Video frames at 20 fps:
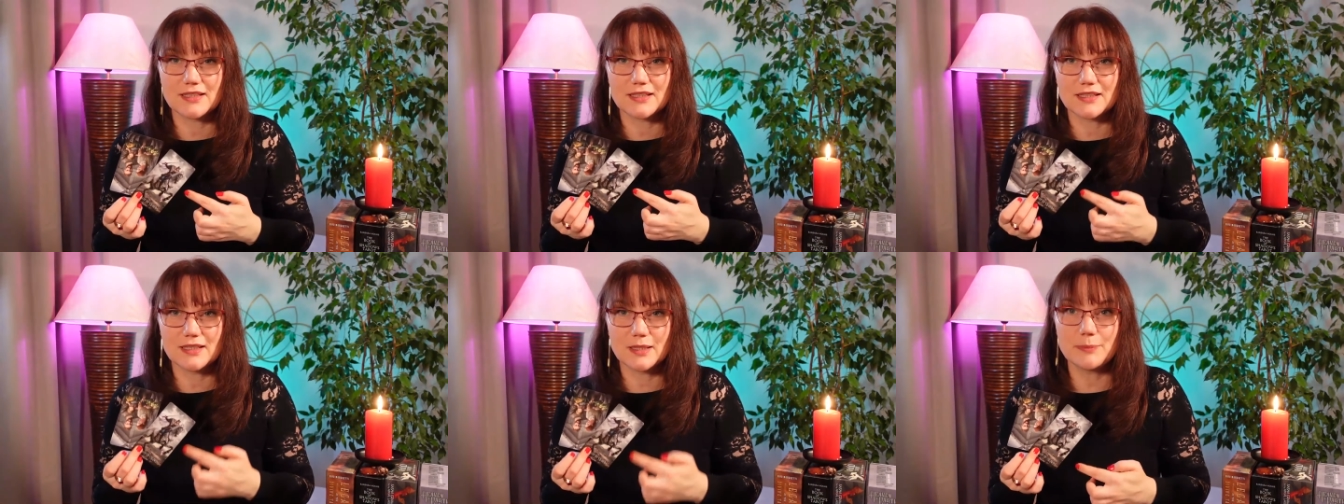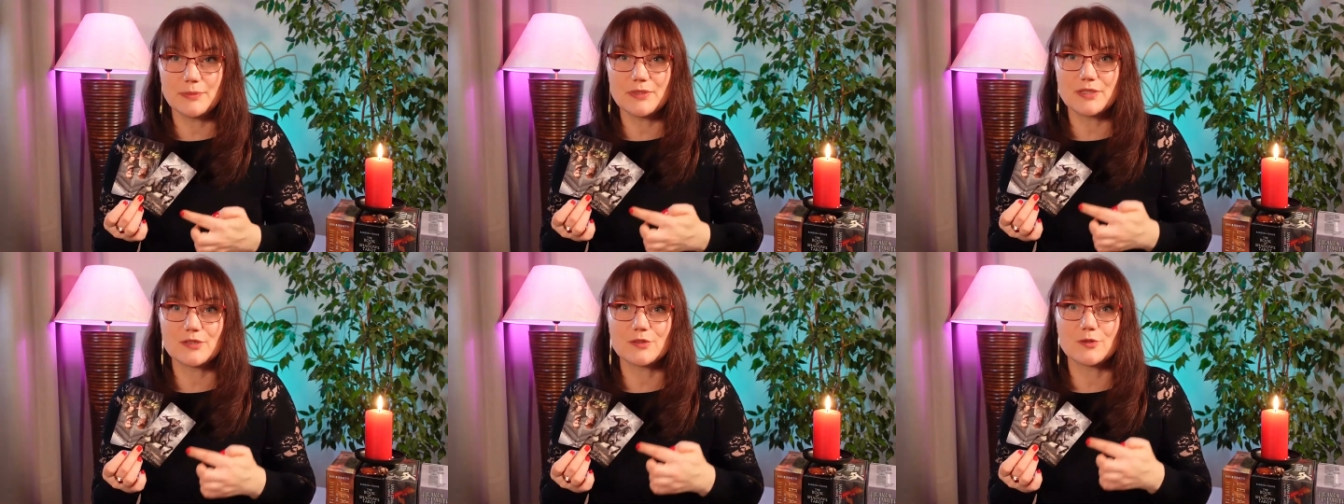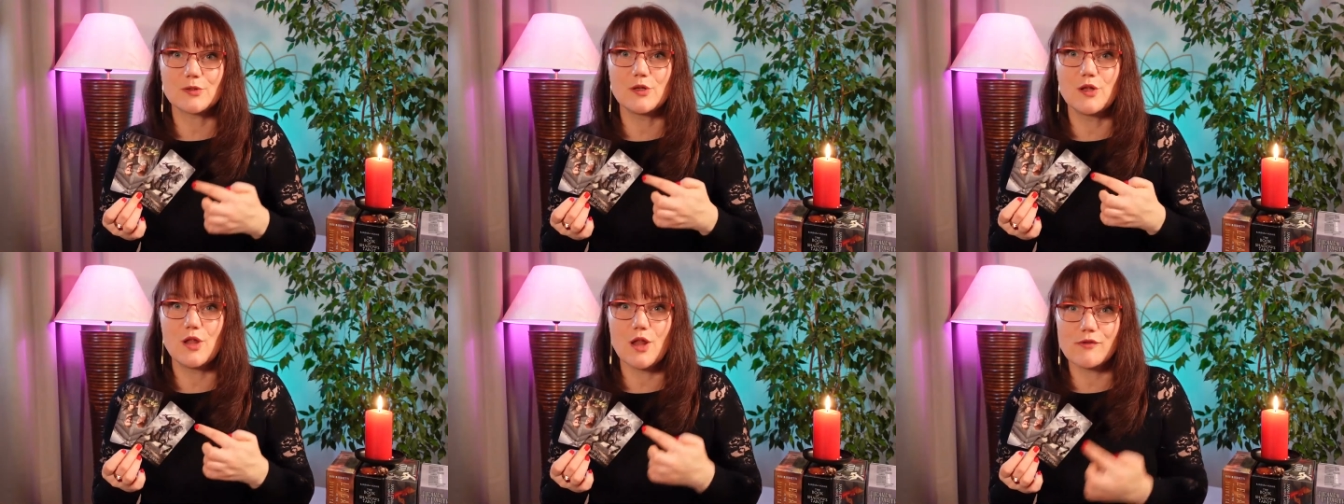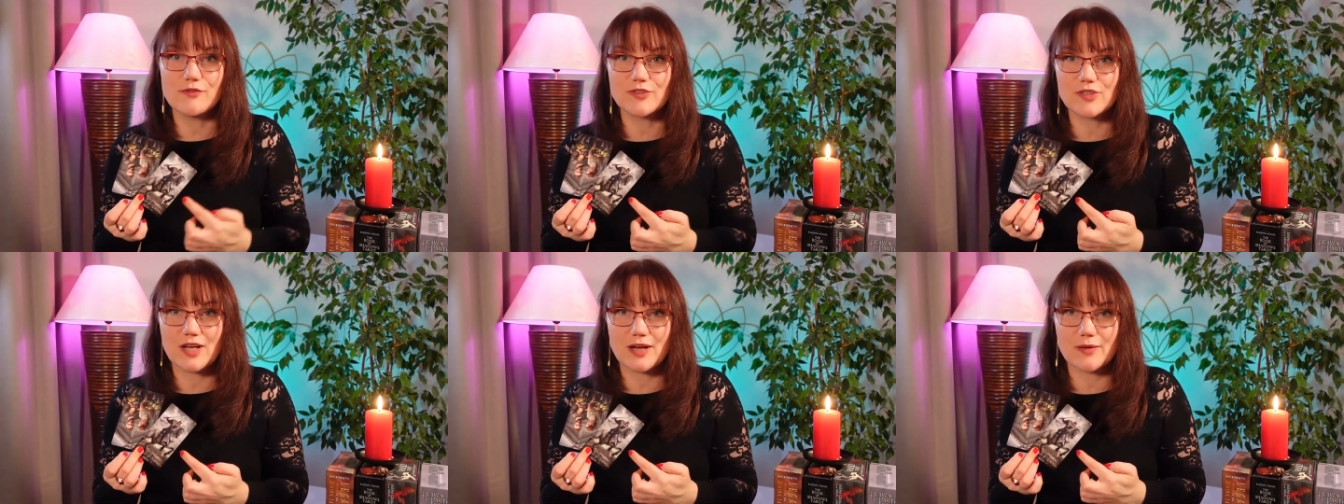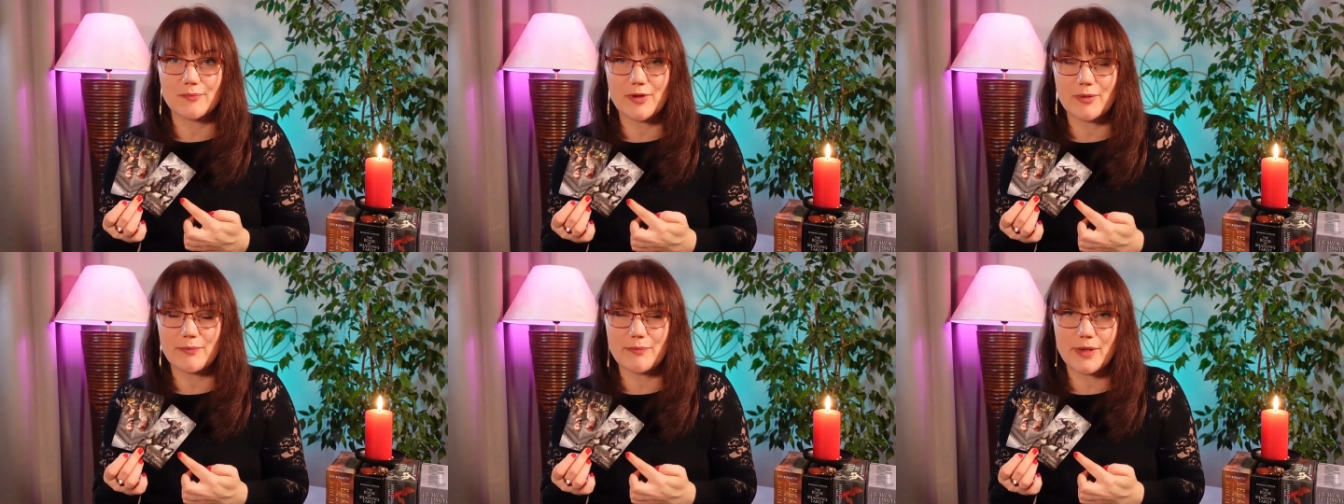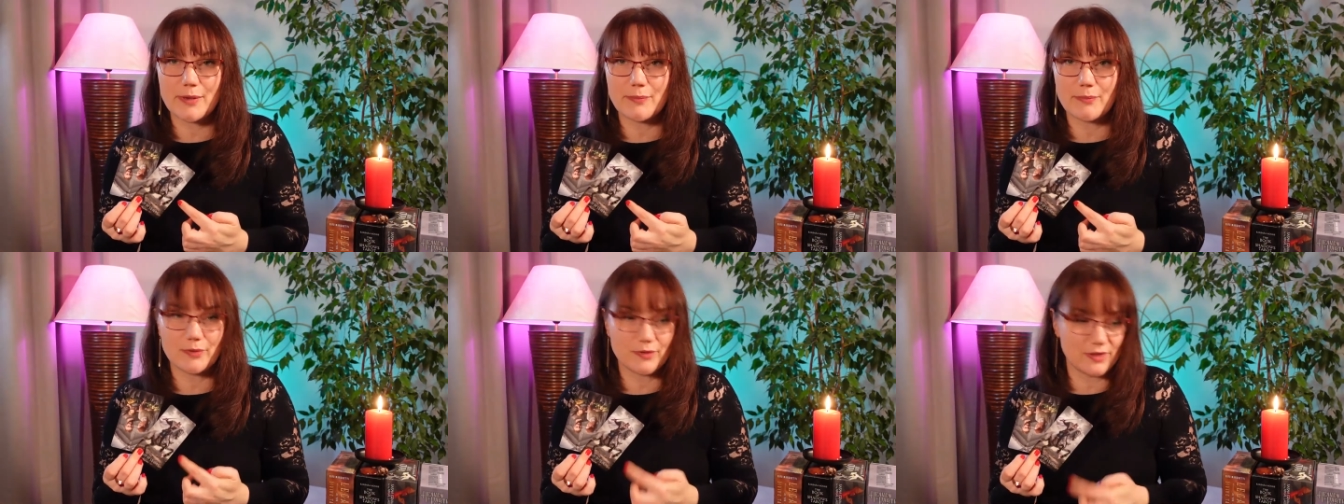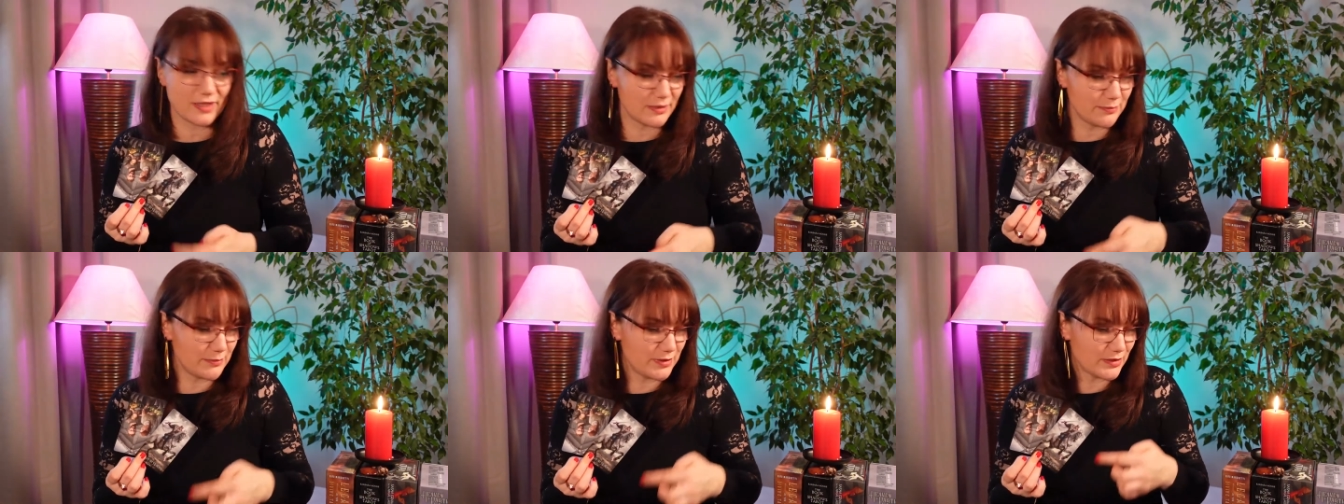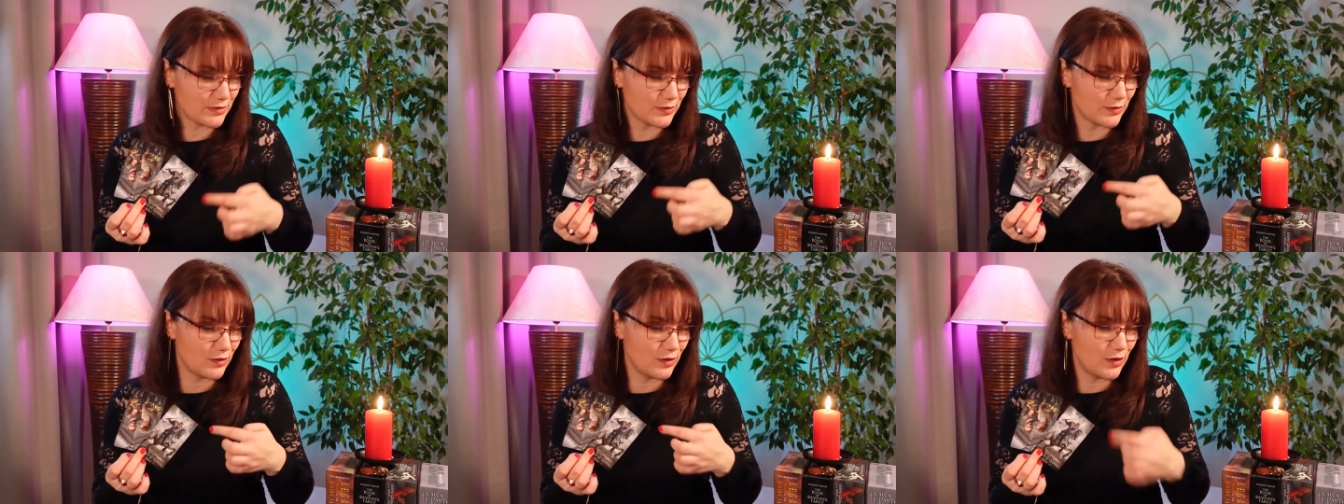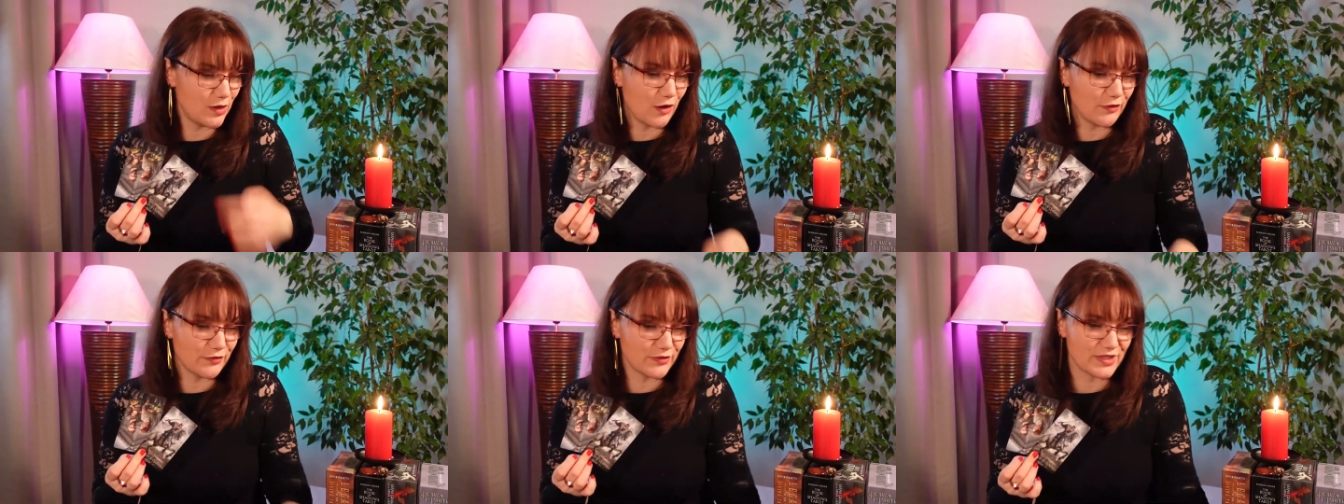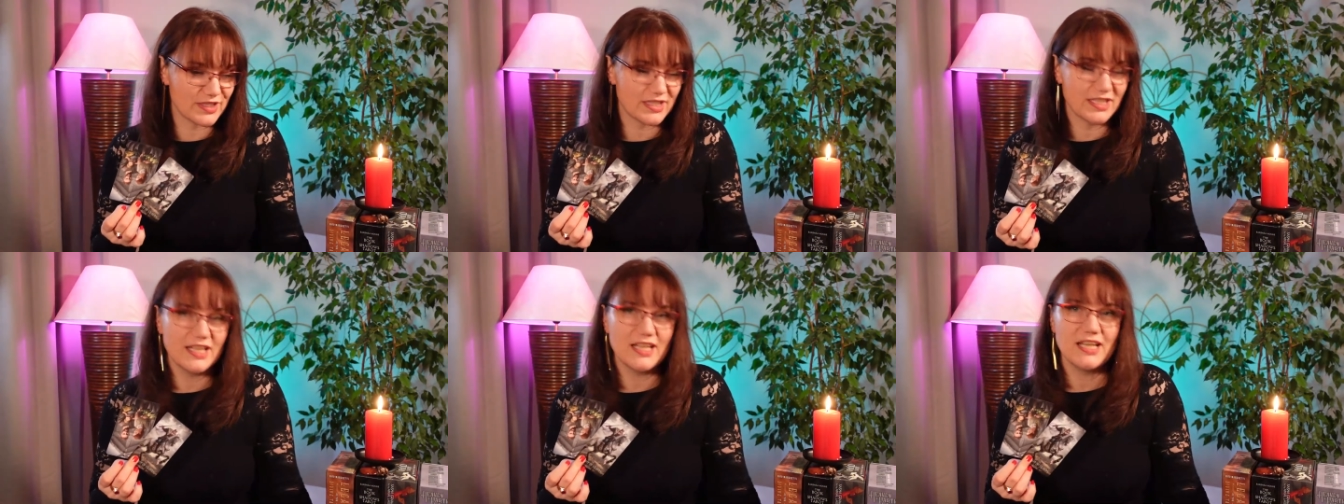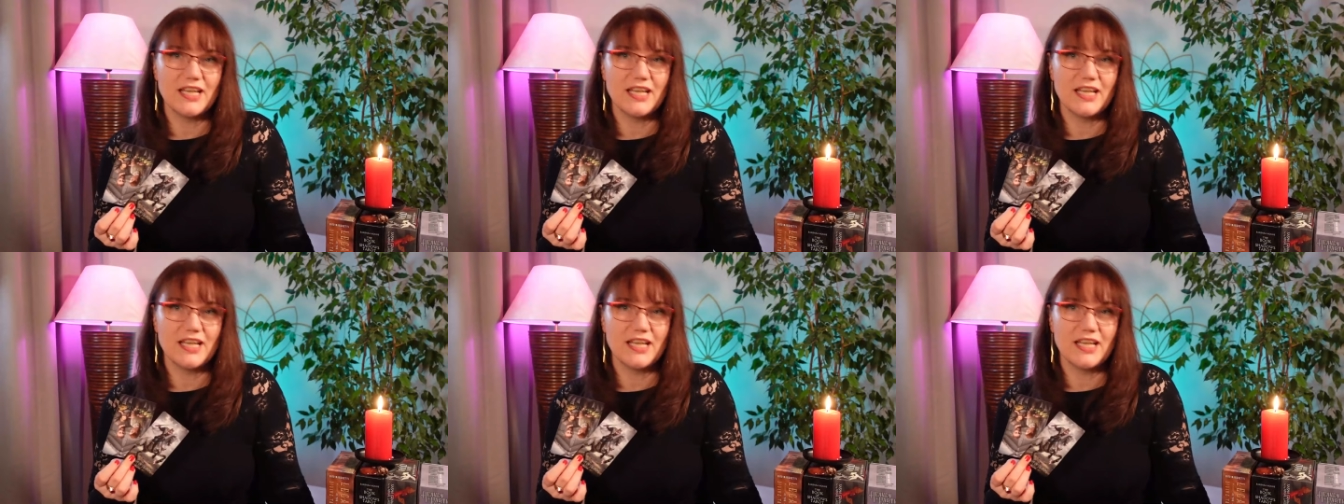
That person loves harming people. That person loves